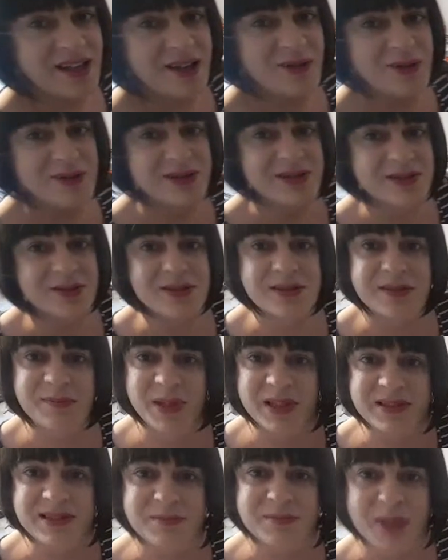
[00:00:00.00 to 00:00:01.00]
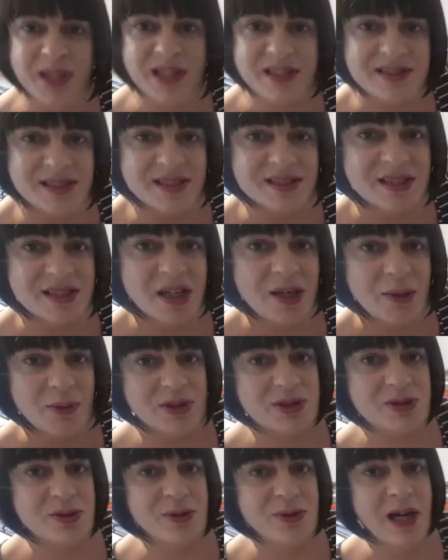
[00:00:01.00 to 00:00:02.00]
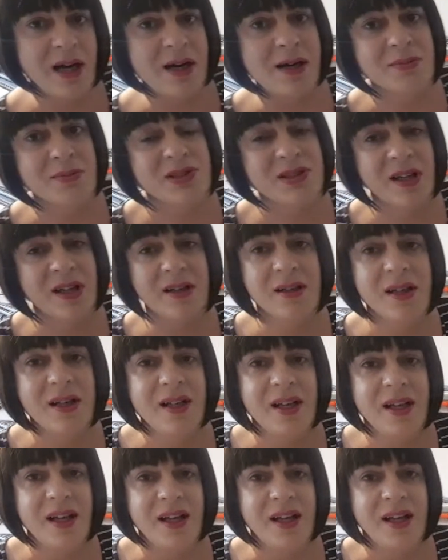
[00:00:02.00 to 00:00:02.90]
all sorts of bits and pieces, which all help. So